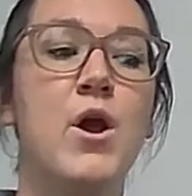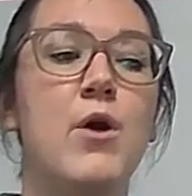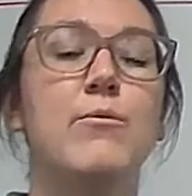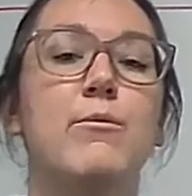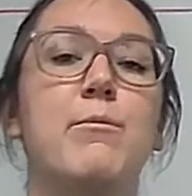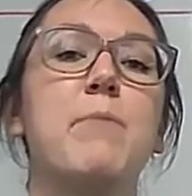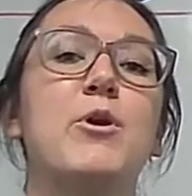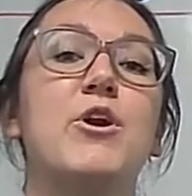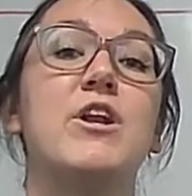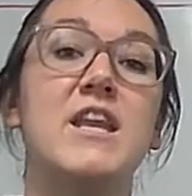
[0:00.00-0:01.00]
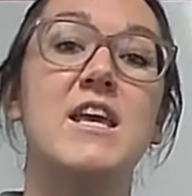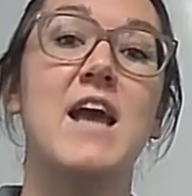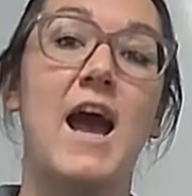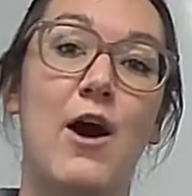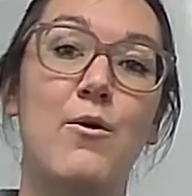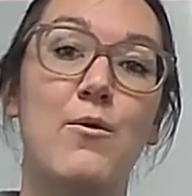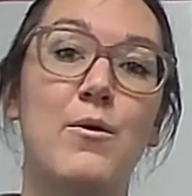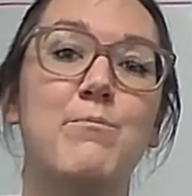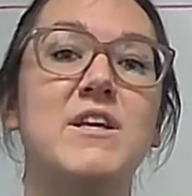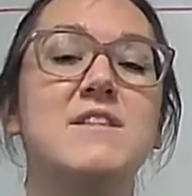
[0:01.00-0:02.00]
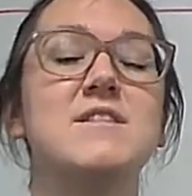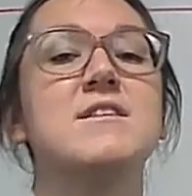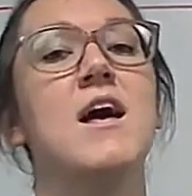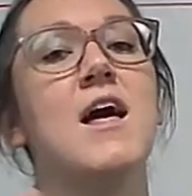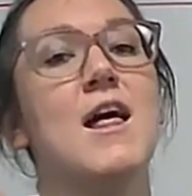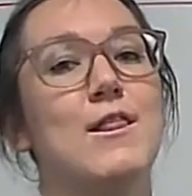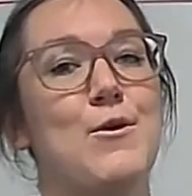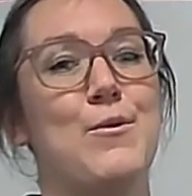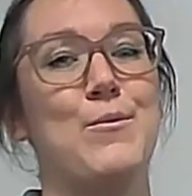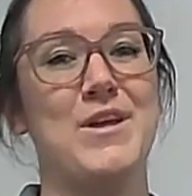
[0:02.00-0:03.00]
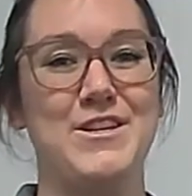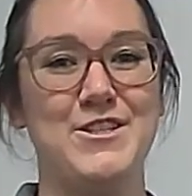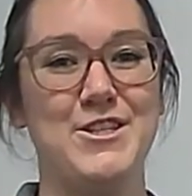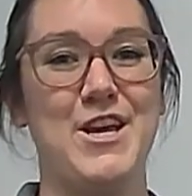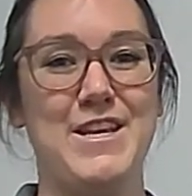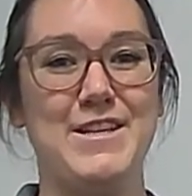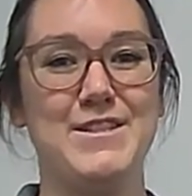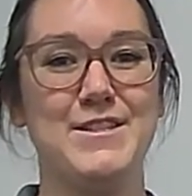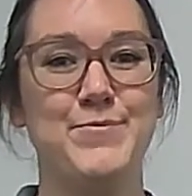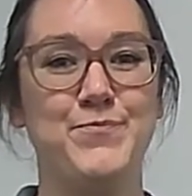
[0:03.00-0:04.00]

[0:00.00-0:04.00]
Remember, ni hao means hello in Chinese.